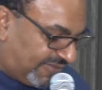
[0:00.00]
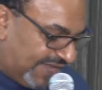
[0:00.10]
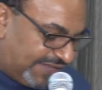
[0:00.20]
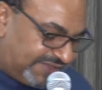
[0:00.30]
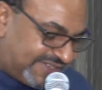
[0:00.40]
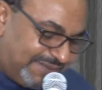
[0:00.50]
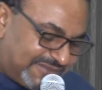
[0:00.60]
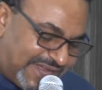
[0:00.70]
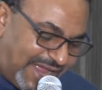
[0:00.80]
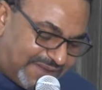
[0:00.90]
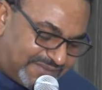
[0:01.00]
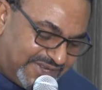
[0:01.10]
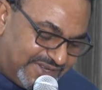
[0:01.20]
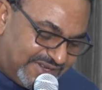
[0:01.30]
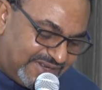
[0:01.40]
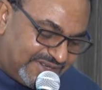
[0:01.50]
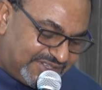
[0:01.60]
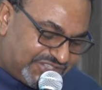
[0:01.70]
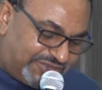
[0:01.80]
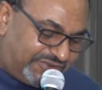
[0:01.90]
At the same time,
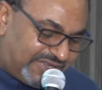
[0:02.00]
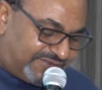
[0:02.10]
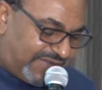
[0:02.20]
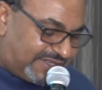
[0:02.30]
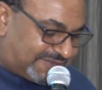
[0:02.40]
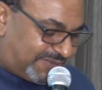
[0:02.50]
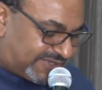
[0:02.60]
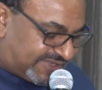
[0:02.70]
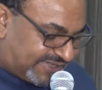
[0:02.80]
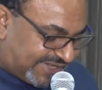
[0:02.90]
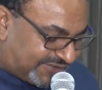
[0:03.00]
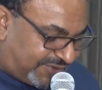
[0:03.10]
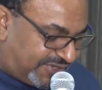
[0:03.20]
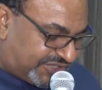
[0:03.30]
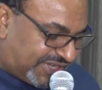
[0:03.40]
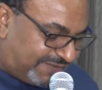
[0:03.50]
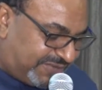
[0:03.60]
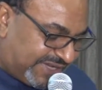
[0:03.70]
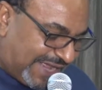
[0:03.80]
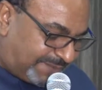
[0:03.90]
general advancements in technology have
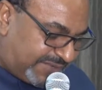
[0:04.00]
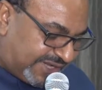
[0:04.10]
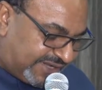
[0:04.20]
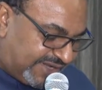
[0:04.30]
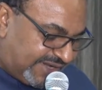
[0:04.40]
been happening